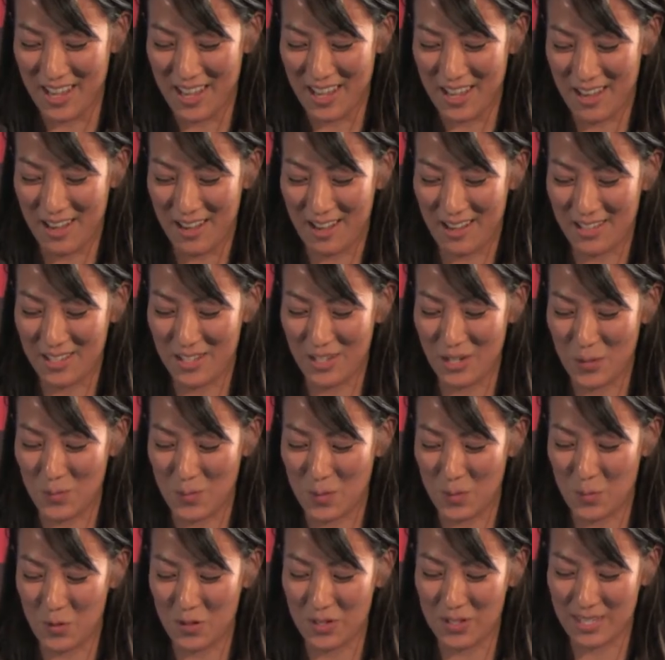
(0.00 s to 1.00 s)
uh, to your
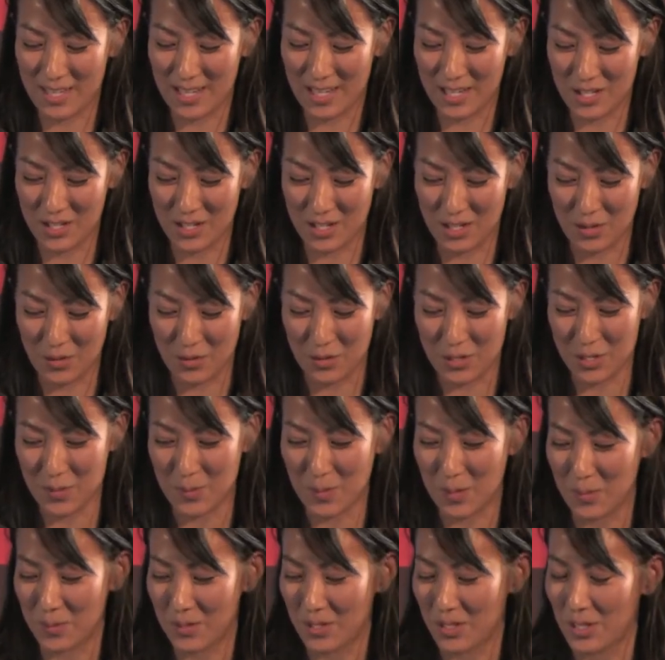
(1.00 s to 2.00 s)
memorization in order to
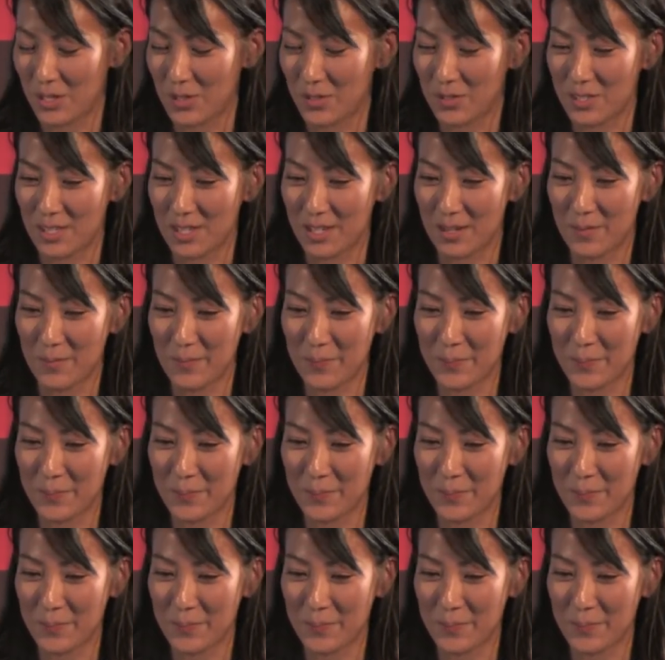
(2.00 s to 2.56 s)
be able to use it.